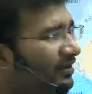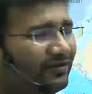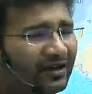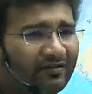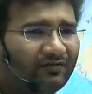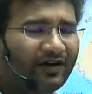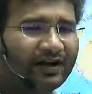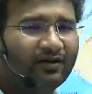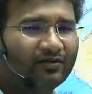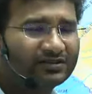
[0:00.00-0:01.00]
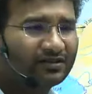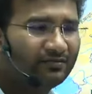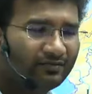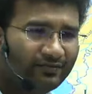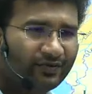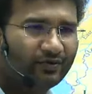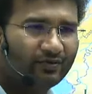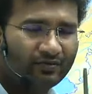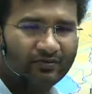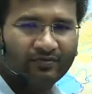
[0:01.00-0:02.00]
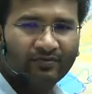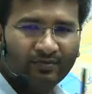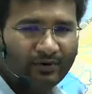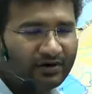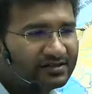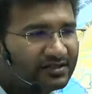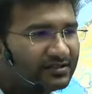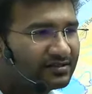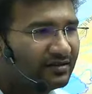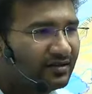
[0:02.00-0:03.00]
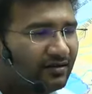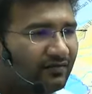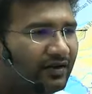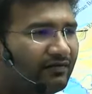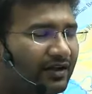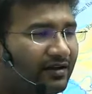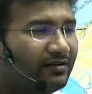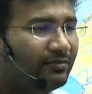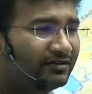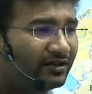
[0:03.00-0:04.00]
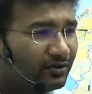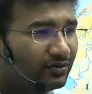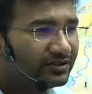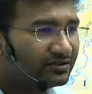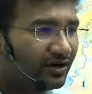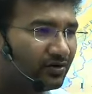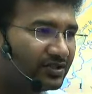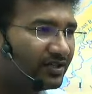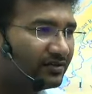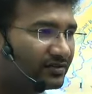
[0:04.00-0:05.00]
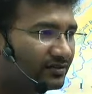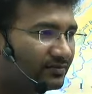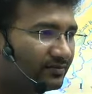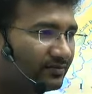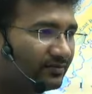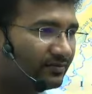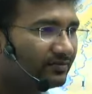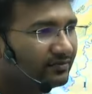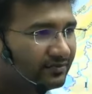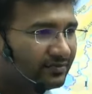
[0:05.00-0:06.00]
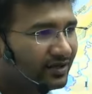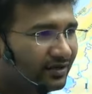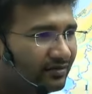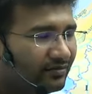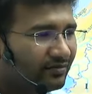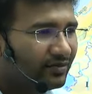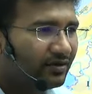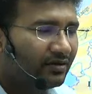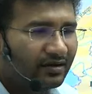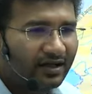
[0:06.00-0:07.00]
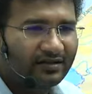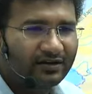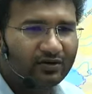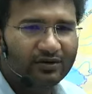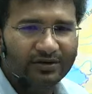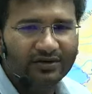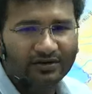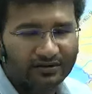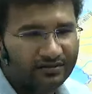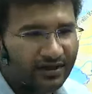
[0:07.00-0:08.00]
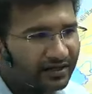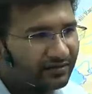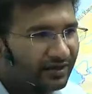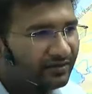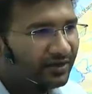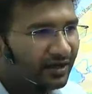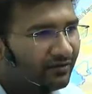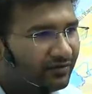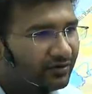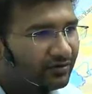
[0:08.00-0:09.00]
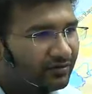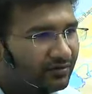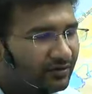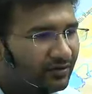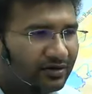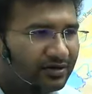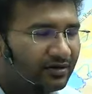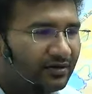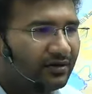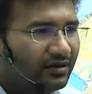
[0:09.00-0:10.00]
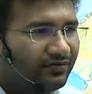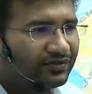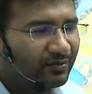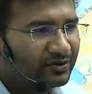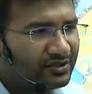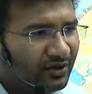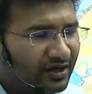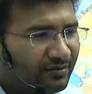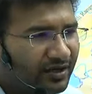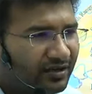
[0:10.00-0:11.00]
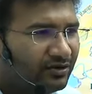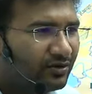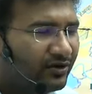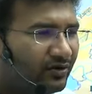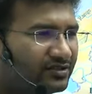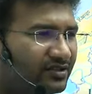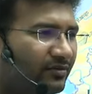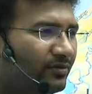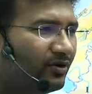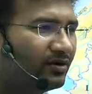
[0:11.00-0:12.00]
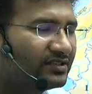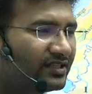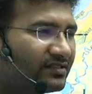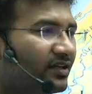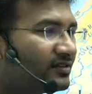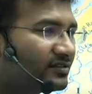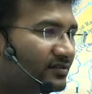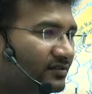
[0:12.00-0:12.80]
can find out some few policies where we can limit the tourists, outsiders. Okay? And that to limited activity we have to do. Not if suppose you are coming in, you cannot stay beyond 6 days.